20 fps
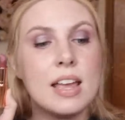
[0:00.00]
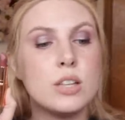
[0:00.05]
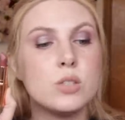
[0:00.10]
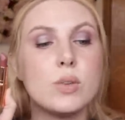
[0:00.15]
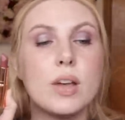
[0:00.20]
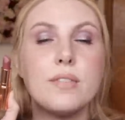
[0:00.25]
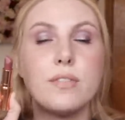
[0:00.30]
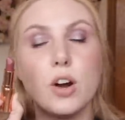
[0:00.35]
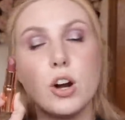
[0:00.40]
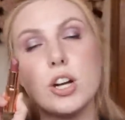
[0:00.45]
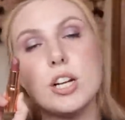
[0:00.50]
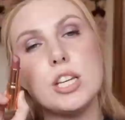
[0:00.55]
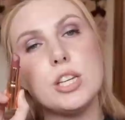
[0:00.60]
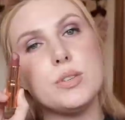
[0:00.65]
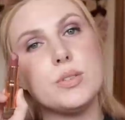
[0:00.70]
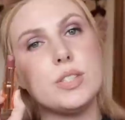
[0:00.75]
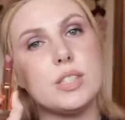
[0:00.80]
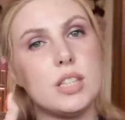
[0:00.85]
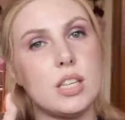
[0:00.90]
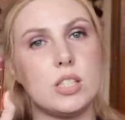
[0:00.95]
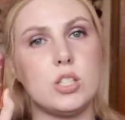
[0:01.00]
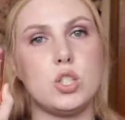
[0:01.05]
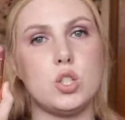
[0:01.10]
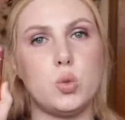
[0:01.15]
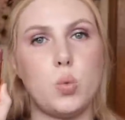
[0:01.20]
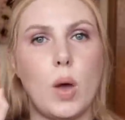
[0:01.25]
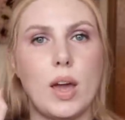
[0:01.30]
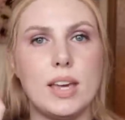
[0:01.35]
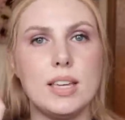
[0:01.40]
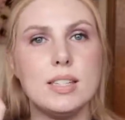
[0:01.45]
So I've already used this
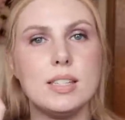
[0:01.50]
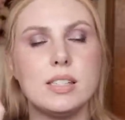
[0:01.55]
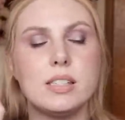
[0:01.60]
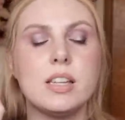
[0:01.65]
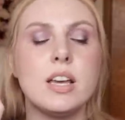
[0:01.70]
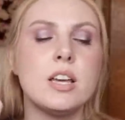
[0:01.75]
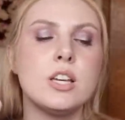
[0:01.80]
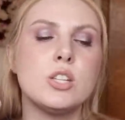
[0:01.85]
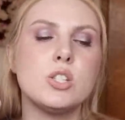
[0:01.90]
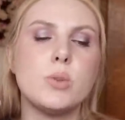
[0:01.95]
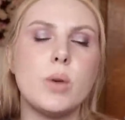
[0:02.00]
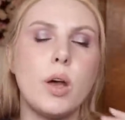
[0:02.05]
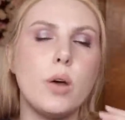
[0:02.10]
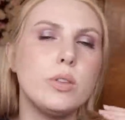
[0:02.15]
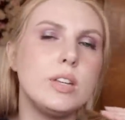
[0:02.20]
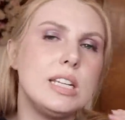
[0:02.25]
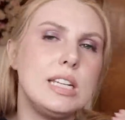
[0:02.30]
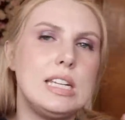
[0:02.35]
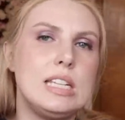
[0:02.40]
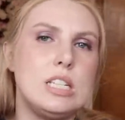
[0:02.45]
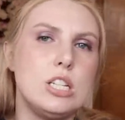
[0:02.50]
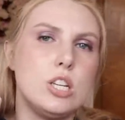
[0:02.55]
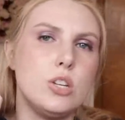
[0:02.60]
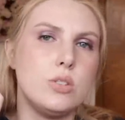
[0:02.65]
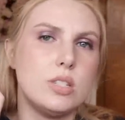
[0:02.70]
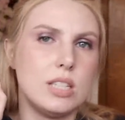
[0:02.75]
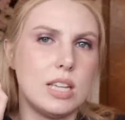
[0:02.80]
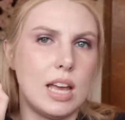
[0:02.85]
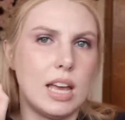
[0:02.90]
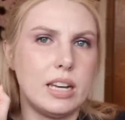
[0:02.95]
twice, so I only need to
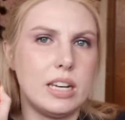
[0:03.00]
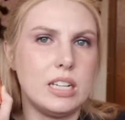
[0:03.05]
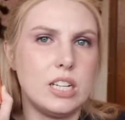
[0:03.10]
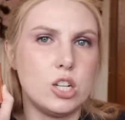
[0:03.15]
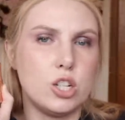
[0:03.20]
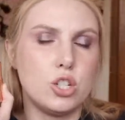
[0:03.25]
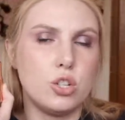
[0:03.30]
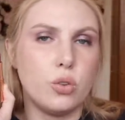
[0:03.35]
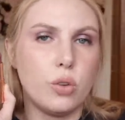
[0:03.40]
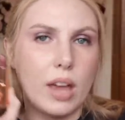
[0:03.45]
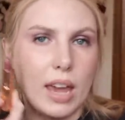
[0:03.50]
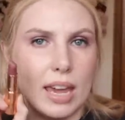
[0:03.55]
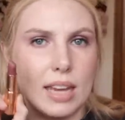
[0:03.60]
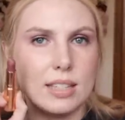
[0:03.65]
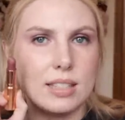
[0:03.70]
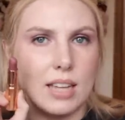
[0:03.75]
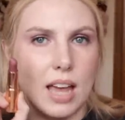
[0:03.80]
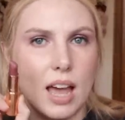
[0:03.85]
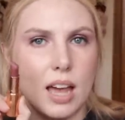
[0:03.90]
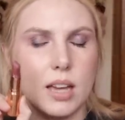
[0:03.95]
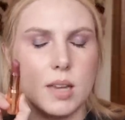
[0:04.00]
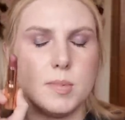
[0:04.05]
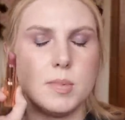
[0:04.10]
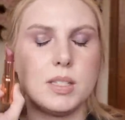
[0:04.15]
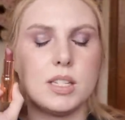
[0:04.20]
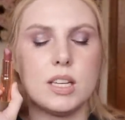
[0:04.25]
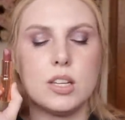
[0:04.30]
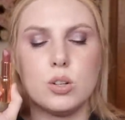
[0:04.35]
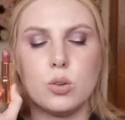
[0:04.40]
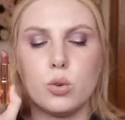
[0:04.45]
use it an additional 8
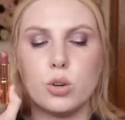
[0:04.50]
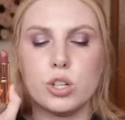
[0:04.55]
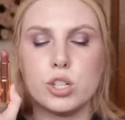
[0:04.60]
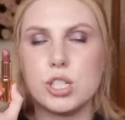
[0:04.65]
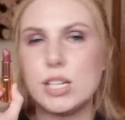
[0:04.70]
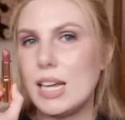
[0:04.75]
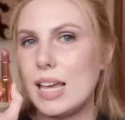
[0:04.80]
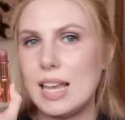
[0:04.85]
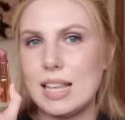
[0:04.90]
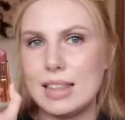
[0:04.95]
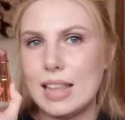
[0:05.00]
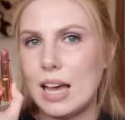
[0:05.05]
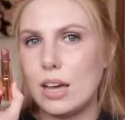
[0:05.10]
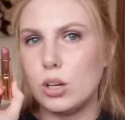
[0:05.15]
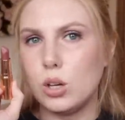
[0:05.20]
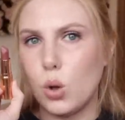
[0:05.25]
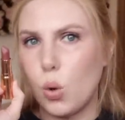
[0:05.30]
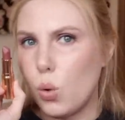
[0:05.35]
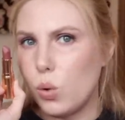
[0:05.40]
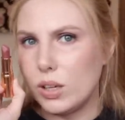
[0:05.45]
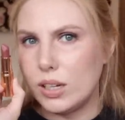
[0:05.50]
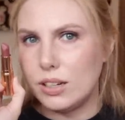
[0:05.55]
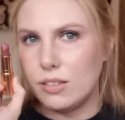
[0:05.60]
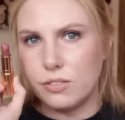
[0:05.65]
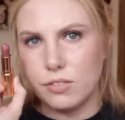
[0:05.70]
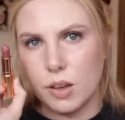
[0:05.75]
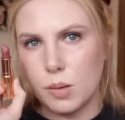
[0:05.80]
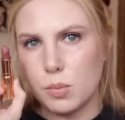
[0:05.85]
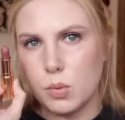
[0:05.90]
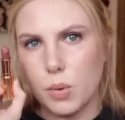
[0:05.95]
times in order to hit that goal in
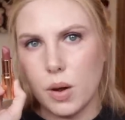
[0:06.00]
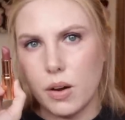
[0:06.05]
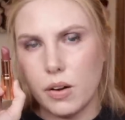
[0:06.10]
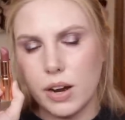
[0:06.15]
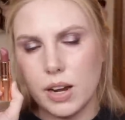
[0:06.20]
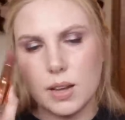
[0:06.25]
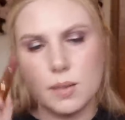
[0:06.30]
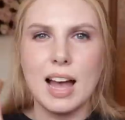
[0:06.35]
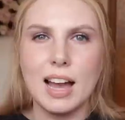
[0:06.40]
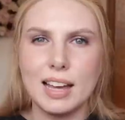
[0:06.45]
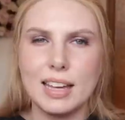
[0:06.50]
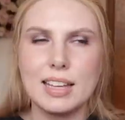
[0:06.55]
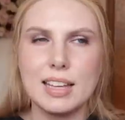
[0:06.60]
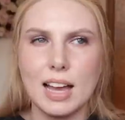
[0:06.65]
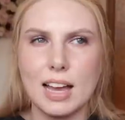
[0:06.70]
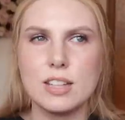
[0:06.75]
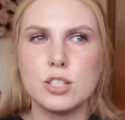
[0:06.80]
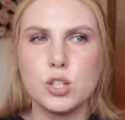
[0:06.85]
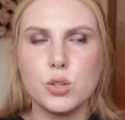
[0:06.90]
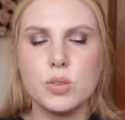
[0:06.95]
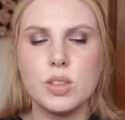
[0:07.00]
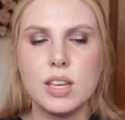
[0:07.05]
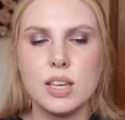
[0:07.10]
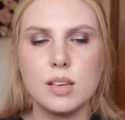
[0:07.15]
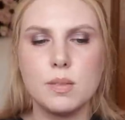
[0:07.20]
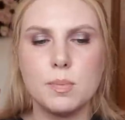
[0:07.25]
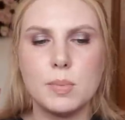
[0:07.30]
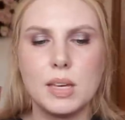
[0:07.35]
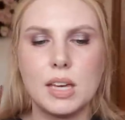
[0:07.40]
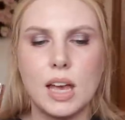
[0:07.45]
February. I do
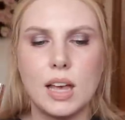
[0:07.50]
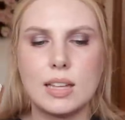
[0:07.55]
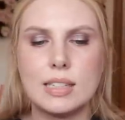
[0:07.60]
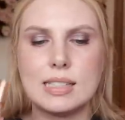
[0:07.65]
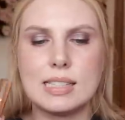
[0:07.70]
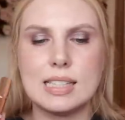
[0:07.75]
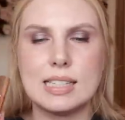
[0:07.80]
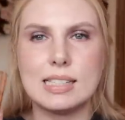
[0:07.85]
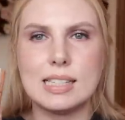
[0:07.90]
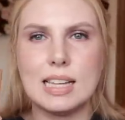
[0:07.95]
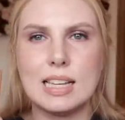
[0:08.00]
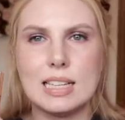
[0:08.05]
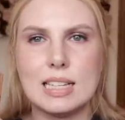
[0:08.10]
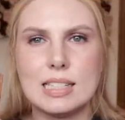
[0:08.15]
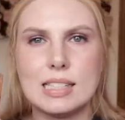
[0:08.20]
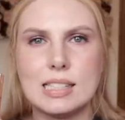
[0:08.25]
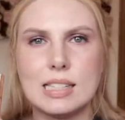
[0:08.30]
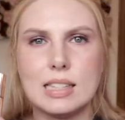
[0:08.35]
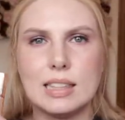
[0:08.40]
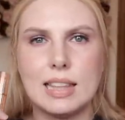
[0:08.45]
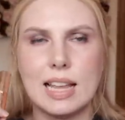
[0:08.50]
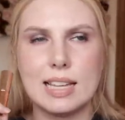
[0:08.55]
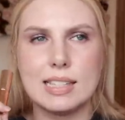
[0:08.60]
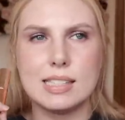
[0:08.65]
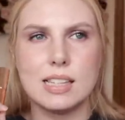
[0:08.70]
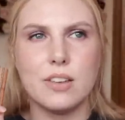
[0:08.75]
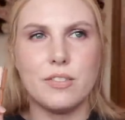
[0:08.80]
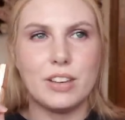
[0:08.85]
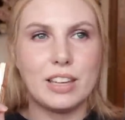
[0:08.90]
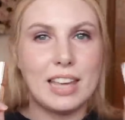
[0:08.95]
think because this is
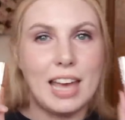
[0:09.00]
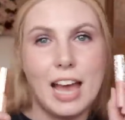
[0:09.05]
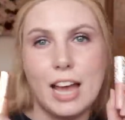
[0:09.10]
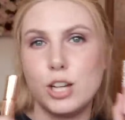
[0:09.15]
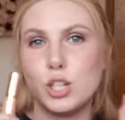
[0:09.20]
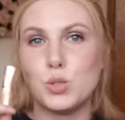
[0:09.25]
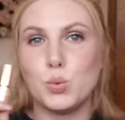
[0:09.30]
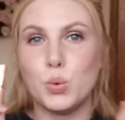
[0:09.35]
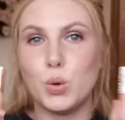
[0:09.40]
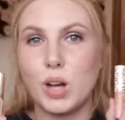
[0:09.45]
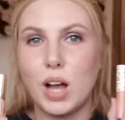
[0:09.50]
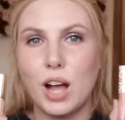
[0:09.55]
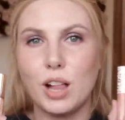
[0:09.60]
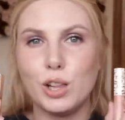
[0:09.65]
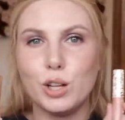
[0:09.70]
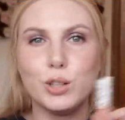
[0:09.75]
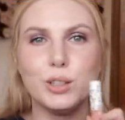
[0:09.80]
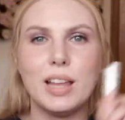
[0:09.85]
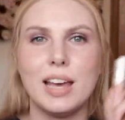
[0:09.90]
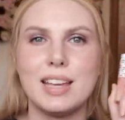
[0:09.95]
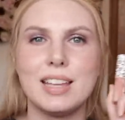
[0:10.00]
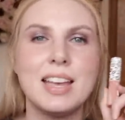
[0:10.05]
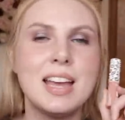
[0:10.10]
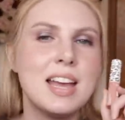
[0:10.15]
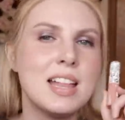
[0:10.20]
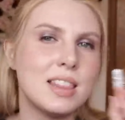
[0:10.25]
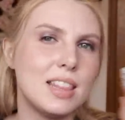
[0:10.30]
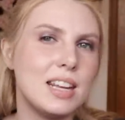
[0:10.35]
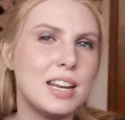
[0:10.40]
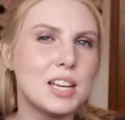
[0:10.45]
less of a casual color, like
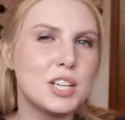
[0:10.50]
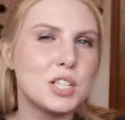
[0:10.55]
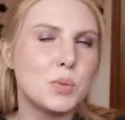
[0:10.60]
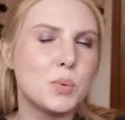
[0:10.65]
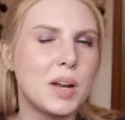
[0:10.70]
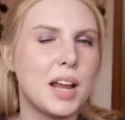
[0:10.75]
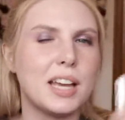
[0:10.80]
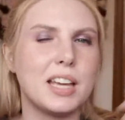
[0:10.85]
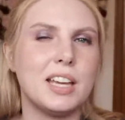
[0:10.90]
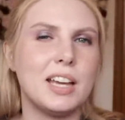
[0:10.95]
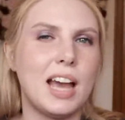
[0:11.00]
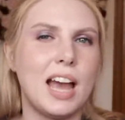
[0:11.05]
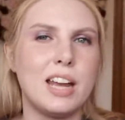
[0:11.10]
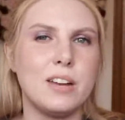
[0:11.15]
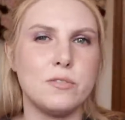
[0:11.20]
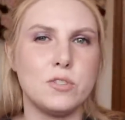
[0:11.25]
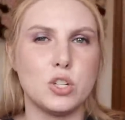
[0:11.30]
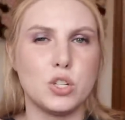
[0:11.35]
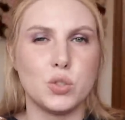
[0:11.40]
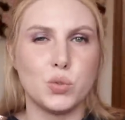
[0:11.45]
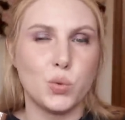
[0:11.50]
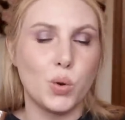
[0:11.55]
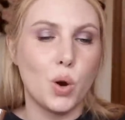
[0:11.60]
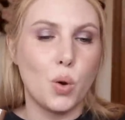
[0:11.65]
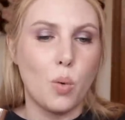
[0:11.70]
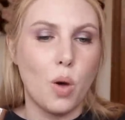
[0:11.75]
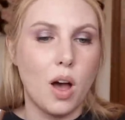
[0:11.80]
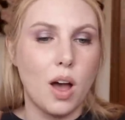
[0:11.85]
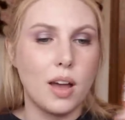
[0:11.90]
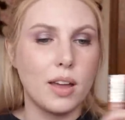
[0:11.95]
the NYX one I could kind of just
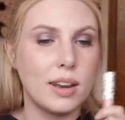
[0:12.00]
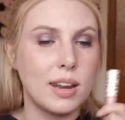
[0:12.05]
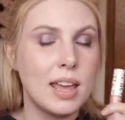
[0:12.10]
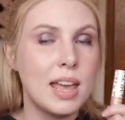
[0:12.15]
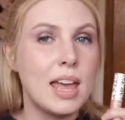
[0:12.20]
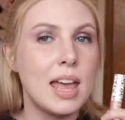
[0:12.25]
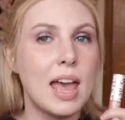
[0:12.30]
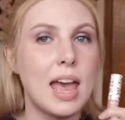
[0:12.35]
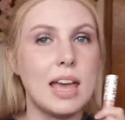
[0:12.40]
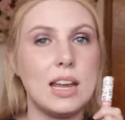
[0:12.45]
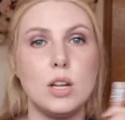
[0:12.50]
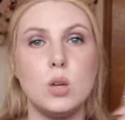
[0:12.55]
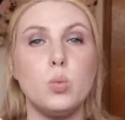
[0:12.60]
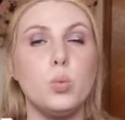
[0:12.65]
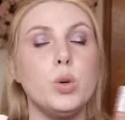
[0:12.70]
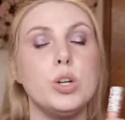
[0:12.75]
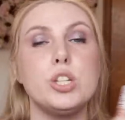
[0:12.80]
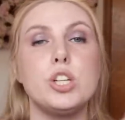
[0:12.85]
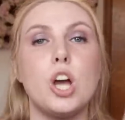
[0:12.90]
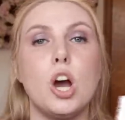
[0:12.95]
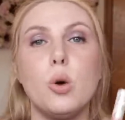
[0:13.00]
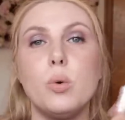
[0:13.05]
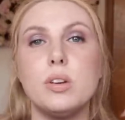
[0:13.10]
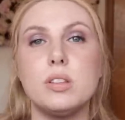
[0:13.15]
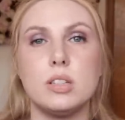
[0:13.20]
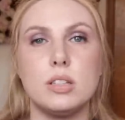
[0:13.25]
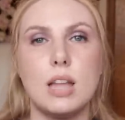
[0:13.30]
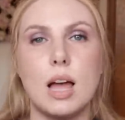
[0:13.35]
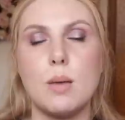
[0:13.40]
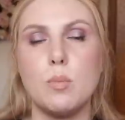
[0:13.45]
throw on and it would go
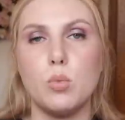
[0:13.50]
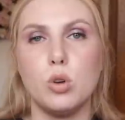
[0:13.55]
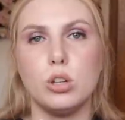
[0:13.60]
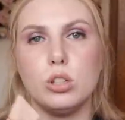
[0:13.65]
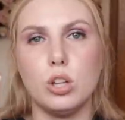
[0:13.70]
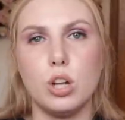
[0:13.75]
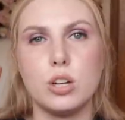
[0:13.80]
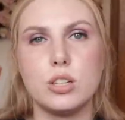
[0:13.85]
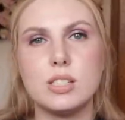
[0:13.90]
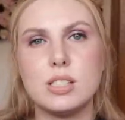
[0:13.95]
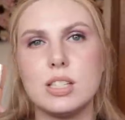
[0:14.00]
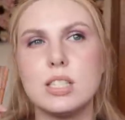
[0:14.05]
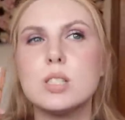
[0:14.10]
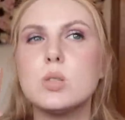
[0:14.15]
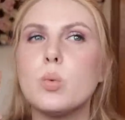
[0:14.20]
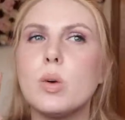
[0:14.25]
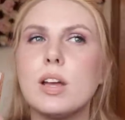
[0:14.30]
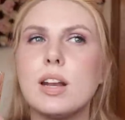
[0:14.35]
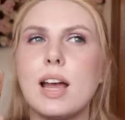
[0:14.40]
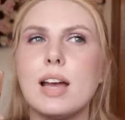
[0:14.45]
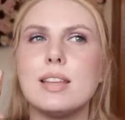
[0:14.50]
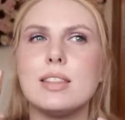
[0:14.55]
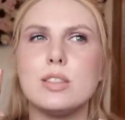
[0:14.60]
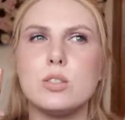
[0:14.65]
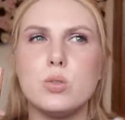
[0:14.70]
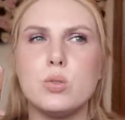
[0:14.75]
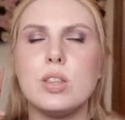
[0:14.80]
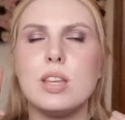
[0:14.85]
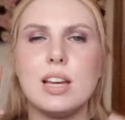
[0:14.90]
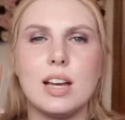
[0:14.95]
with a lot more looks. This one I
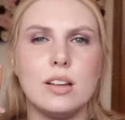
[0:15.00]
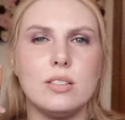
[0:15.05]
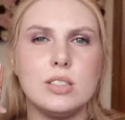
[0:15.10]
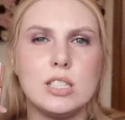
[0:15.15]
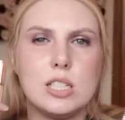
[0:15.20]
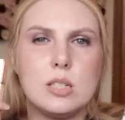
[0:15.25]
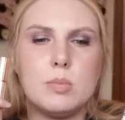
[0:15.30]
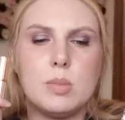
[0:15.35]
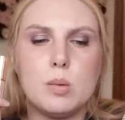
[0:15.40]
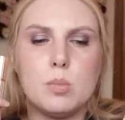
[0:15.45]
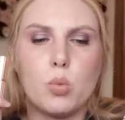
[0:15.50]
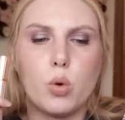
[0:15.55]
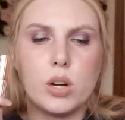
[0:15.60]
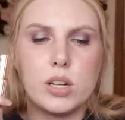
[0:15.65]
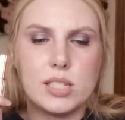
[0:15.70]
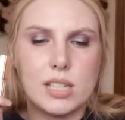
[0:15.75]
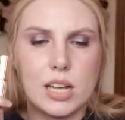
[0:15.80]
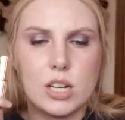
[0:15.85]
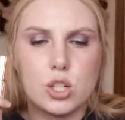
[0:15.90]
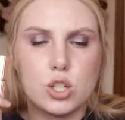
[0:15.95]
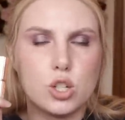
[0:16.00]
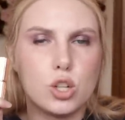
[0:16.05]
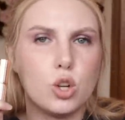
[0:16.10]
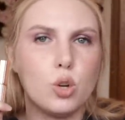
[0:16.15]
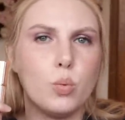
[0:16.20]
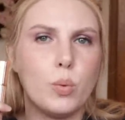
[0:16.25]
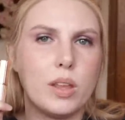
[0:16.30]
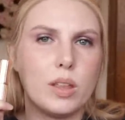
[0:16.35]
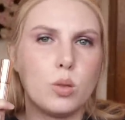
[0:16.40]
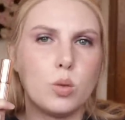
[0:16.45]
do think I'll need to be more
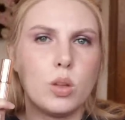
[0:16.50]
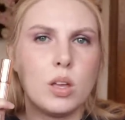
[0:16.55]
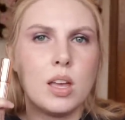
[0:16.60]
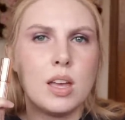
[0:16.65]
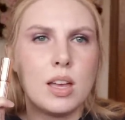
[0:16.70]
intentional with